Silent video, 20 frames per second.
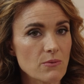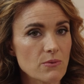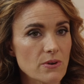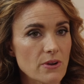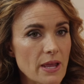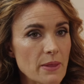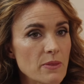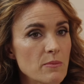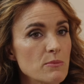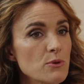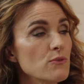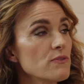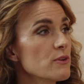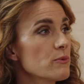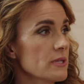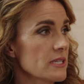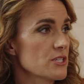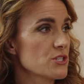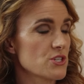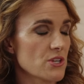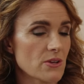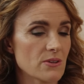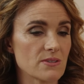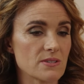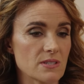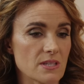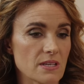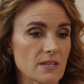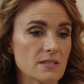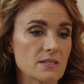were, and the movie really
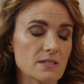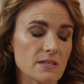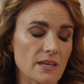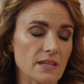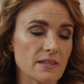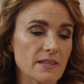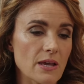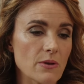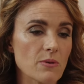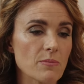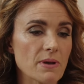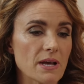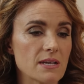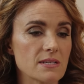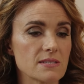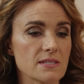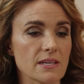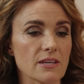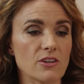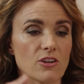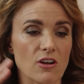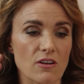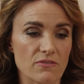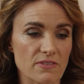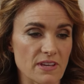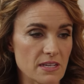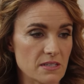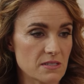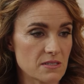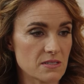shows this, like they were passing it
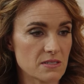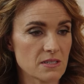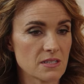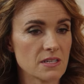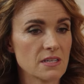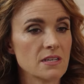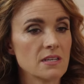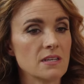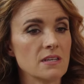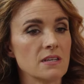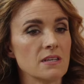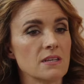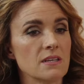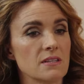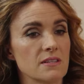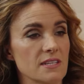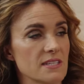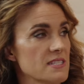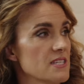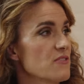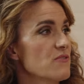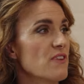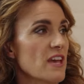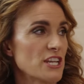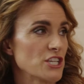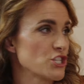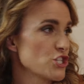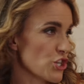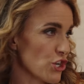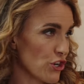off as this
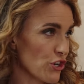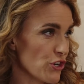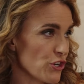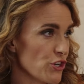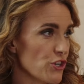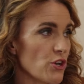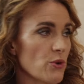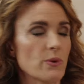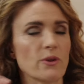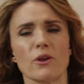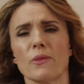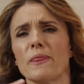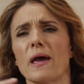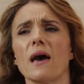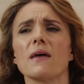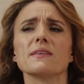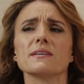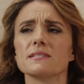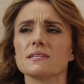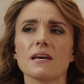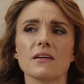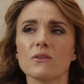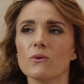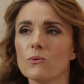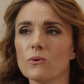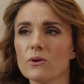adventure. You know, we're on the other side of the